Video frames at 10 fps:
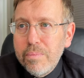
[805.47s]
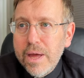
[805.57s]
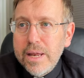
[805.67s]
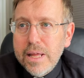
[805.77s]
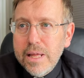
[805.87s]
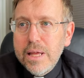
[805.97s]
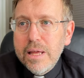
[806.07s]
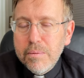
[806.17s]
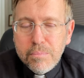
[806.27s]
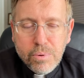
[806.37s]
And
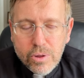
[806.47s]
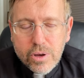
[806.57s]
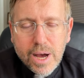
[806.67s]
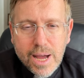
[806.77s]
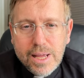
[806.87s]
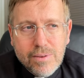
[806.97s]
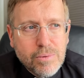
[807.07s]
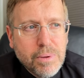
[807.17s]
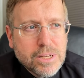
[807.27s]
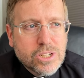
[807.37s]
Brother Guy even
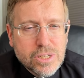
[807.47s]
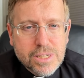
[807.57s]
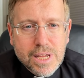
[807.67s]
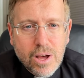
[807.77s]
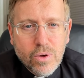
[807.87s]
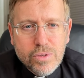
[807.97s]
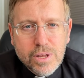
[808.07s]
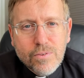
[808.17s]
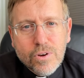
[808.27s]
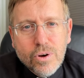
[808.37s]
mentions how
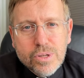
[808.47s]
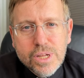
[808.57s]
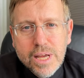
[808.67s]
difficult